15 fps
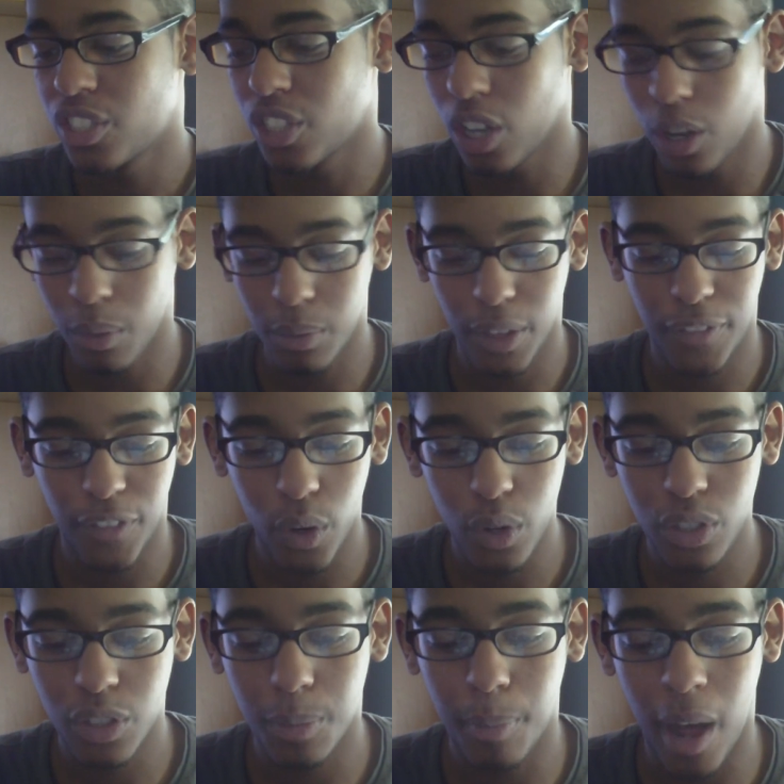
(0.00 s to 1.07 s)
So the
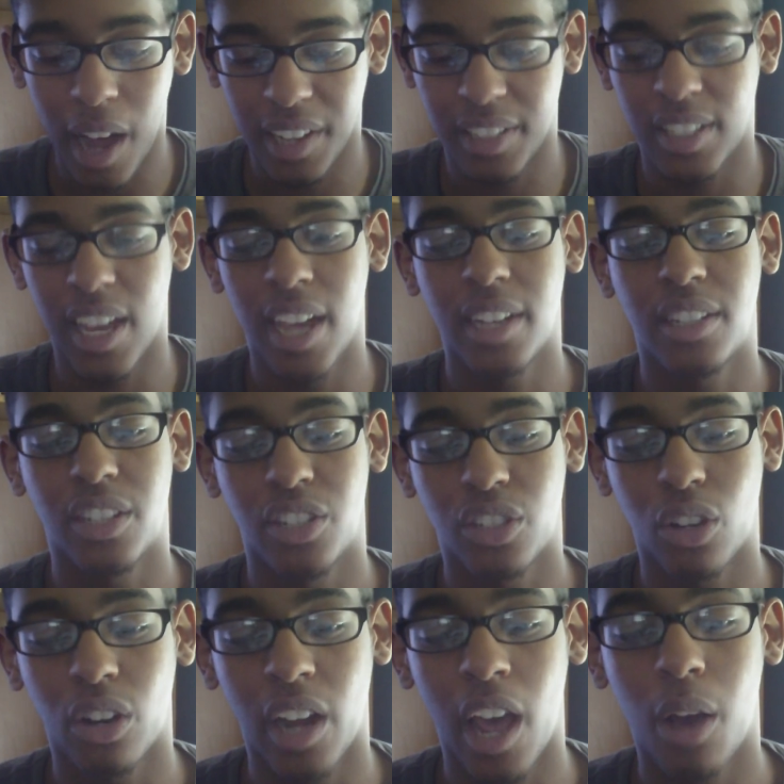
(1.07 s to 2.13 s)
first box set to
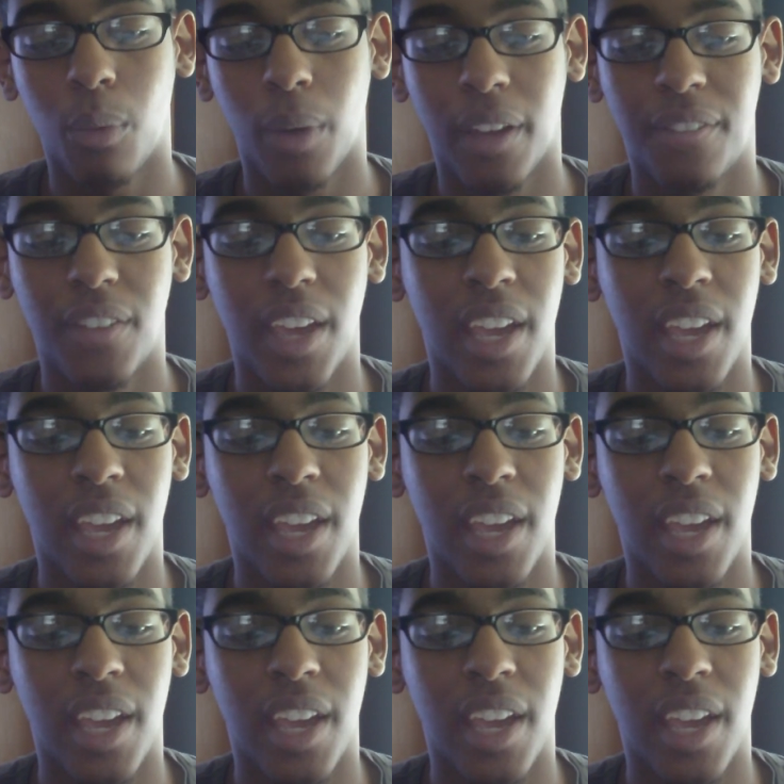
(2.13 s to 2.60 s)
start out with